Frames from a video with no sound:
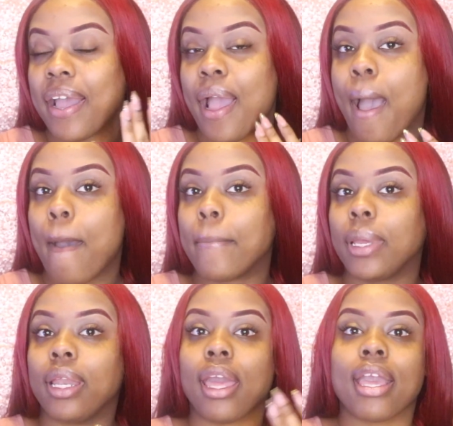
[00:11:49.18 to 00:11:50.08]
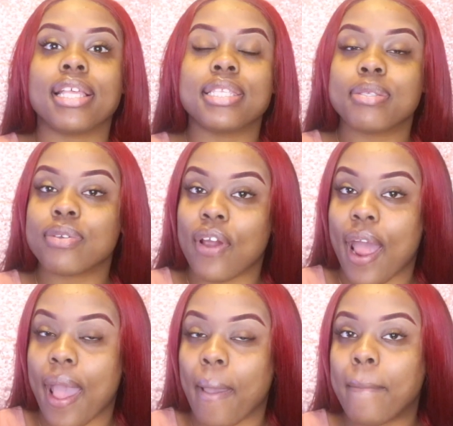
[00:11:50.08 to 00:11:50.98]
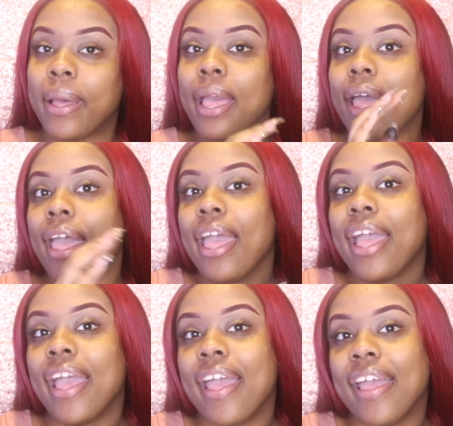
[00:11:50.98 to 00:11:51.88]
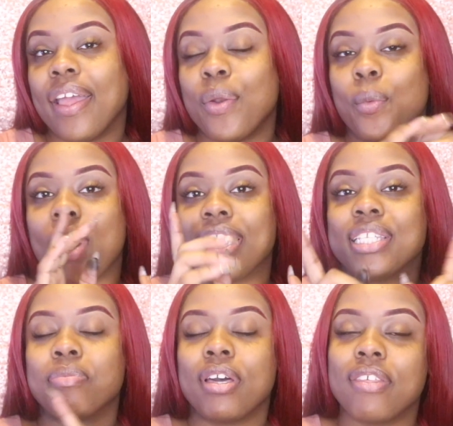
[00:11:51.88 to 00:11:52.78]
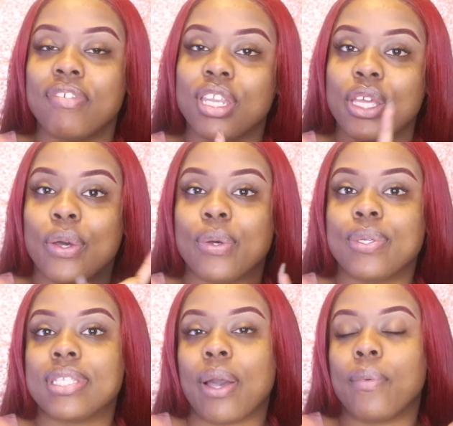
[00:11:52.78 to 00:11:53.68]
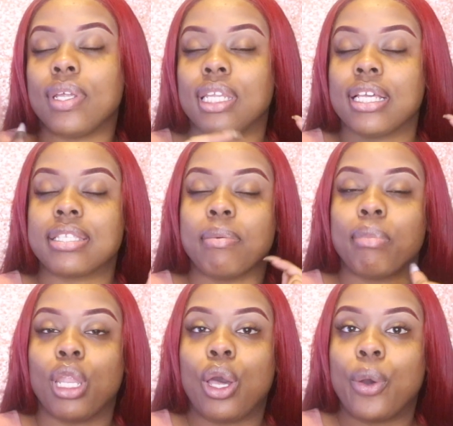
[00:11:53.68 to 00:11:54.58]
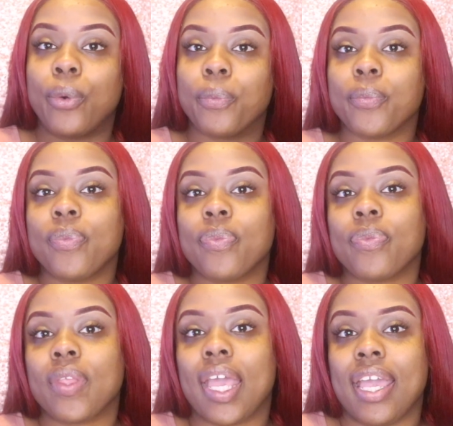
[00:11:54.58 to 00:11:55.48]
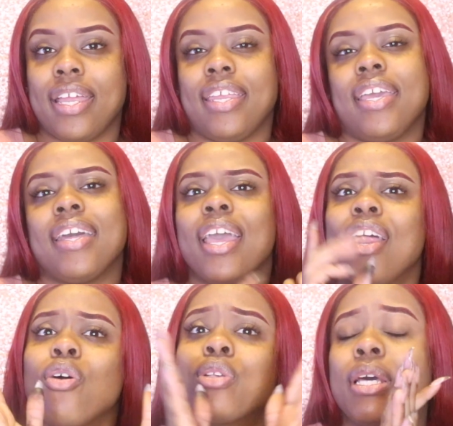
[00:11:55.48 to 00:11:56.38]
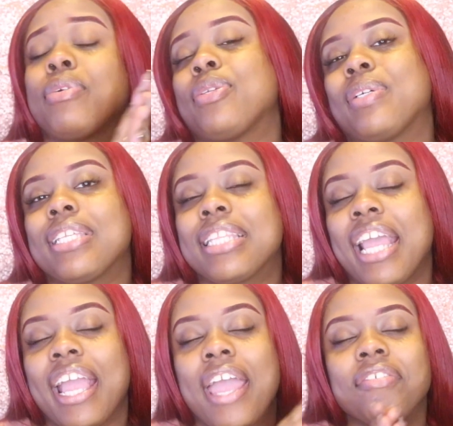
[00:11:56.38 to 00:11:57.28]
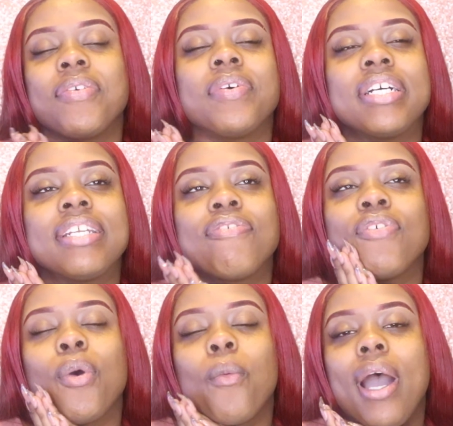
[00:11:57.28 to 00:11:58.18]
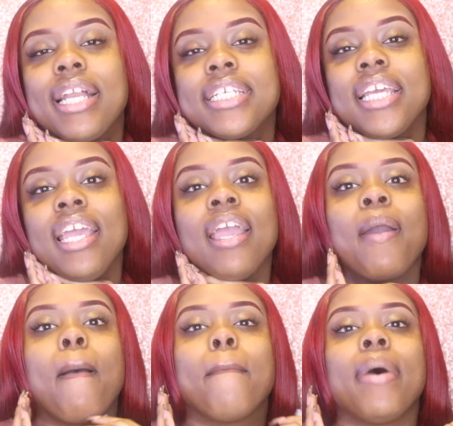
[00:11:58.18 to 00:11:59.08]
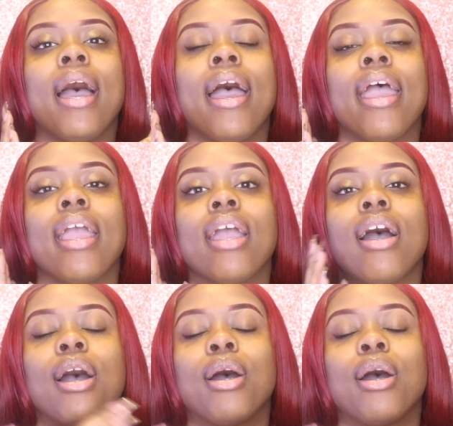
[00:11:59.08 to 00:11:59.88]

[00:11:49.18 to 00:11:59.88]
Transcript: comment, and subscribe, and watch some other videos. I will link some below. And yeah, also I just wanted to thank everyone for watching my